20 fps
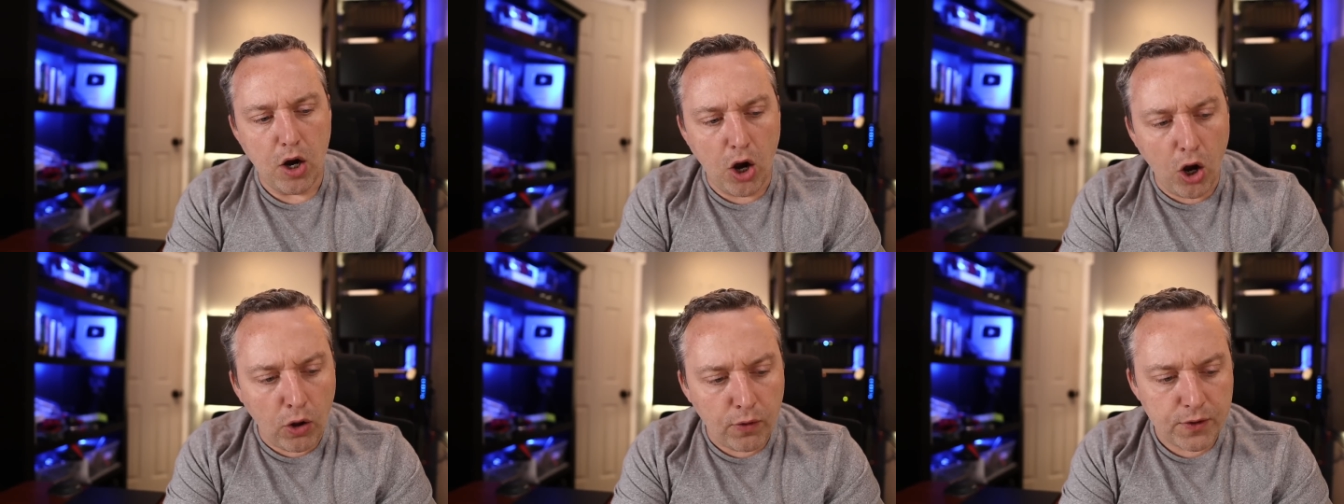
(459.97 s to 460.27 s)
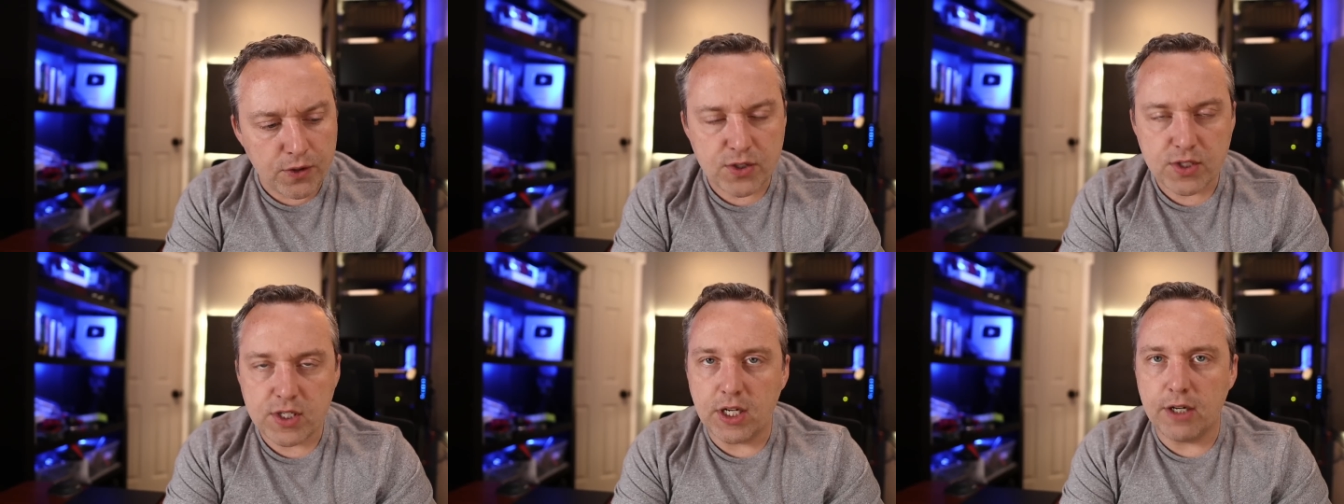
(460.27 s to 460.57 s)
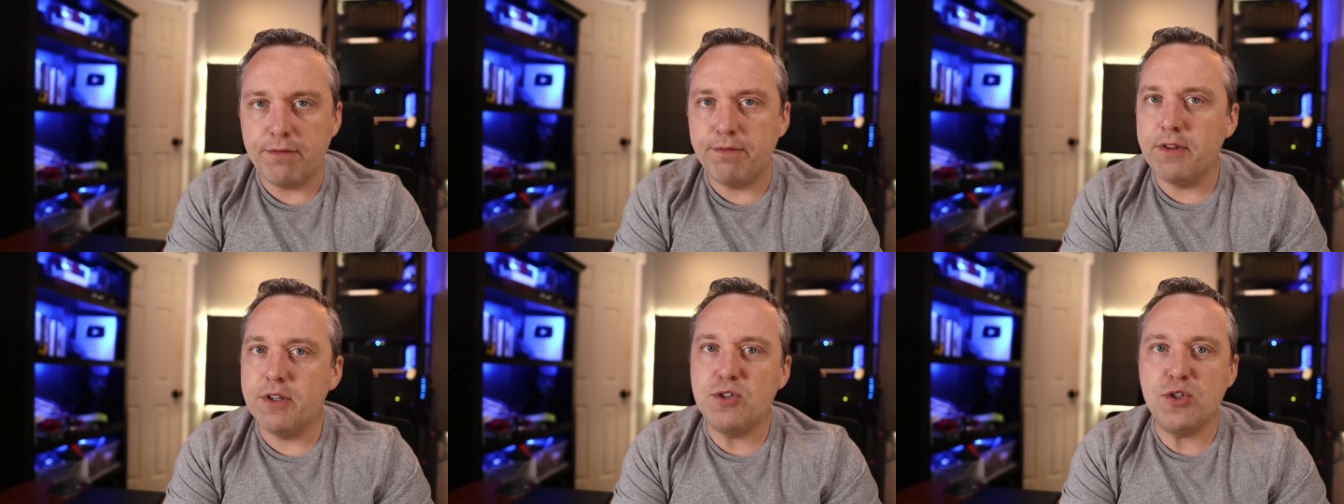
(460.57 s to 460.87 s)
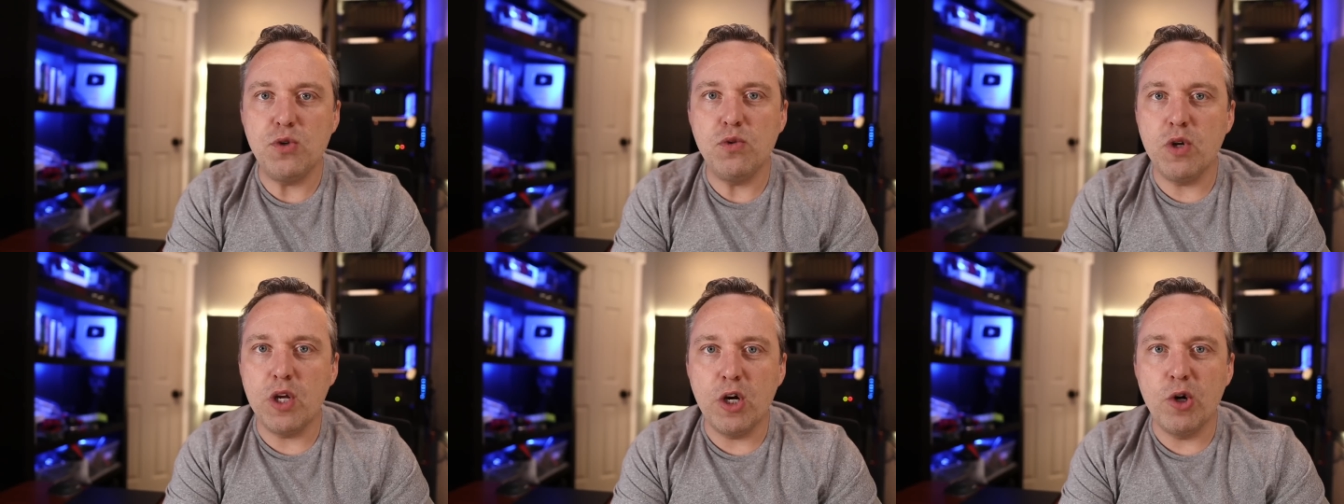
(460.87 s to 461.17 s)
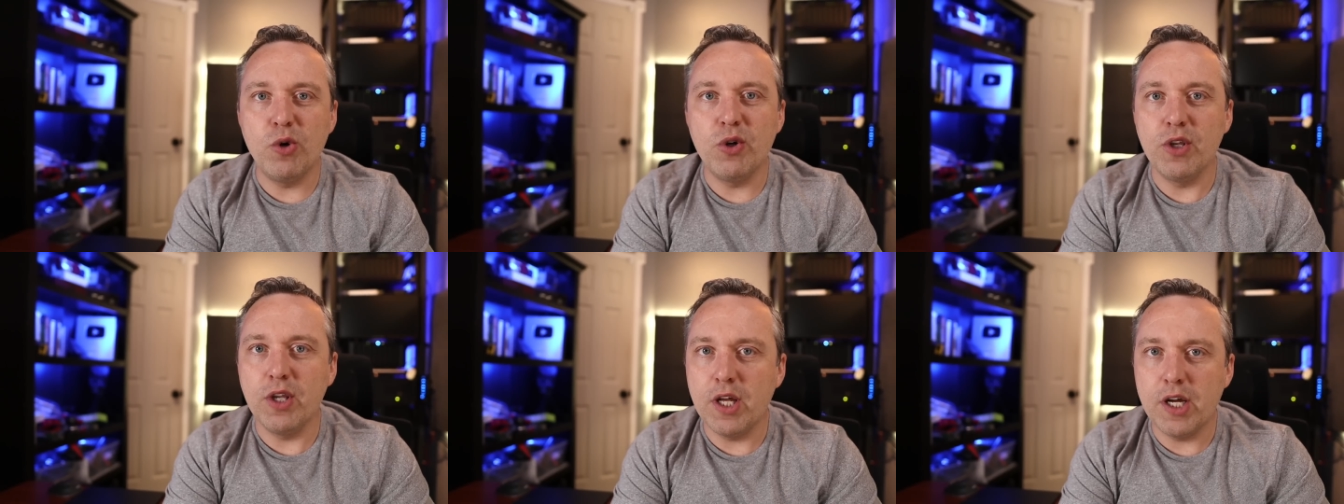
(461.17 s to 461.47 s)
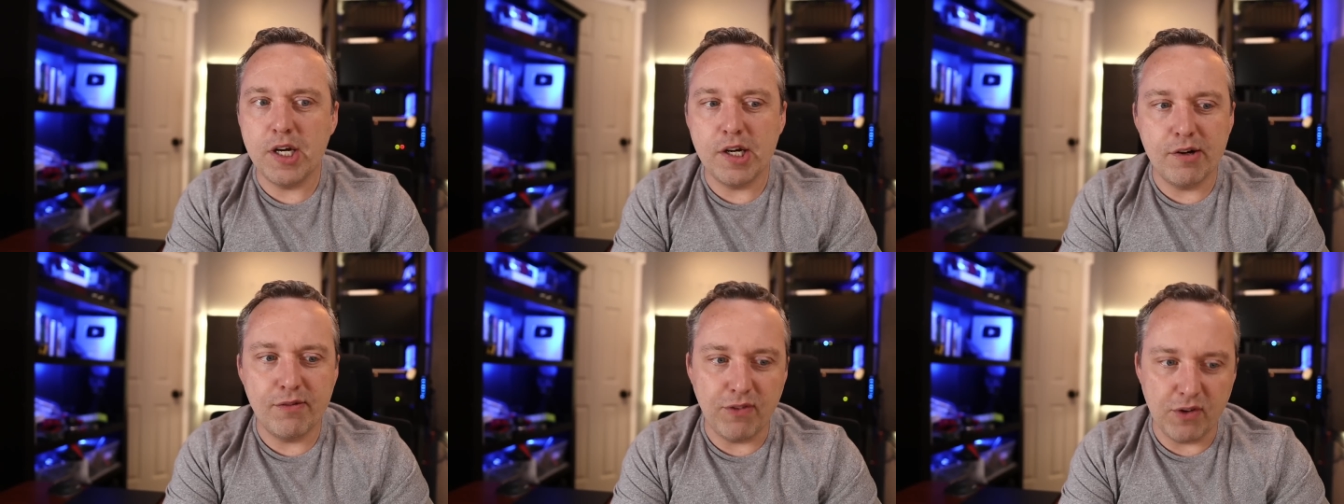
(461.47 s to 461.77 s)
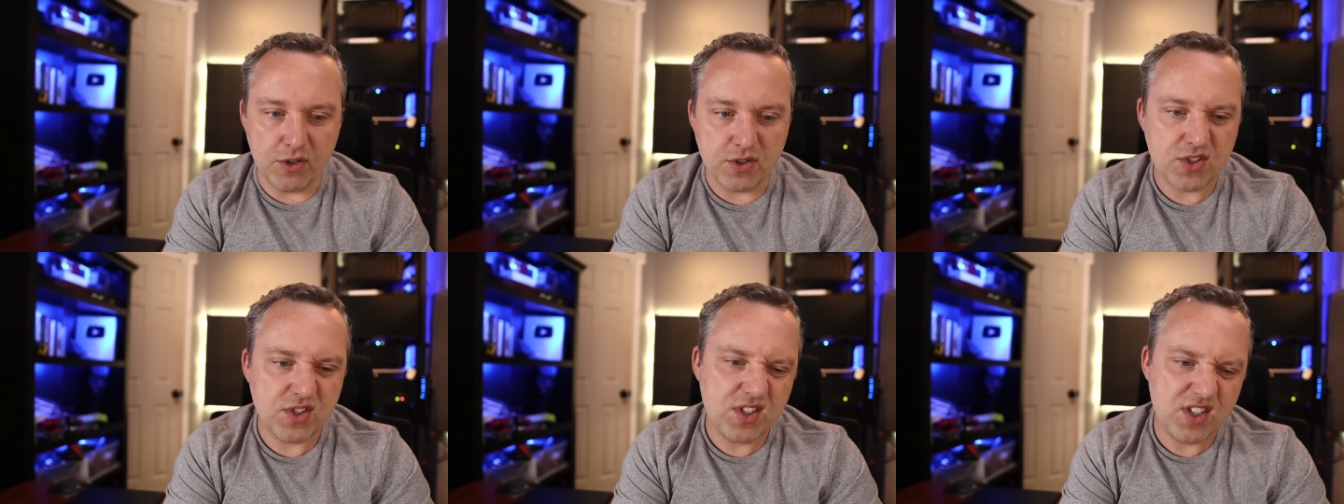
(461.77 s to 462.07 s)
All the stuff that you know and love
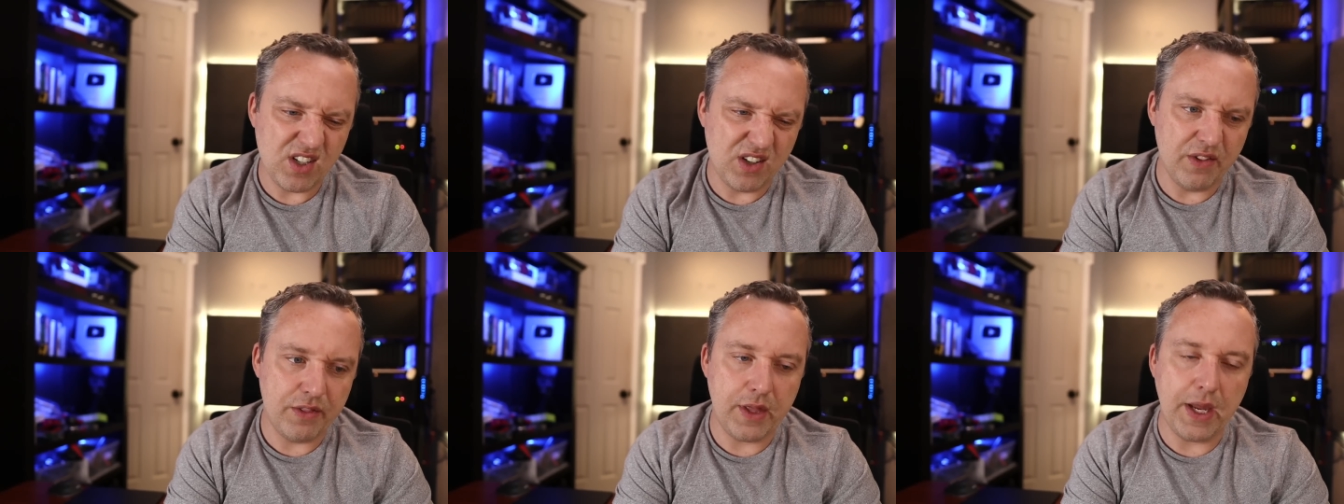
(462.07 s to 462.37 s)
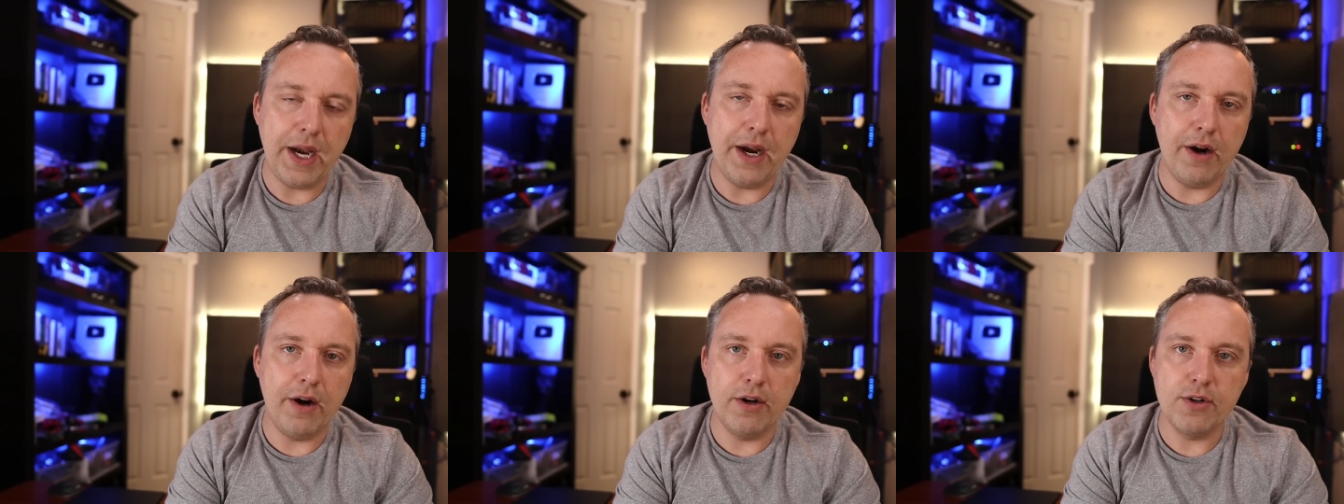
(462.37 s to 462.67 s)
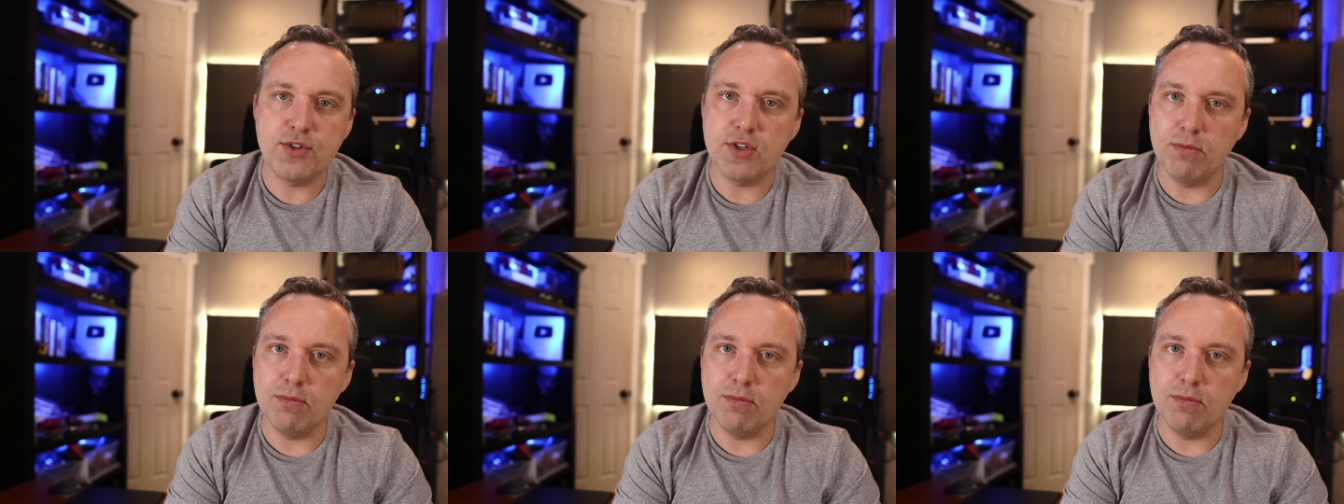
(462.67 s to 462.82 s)
is still there.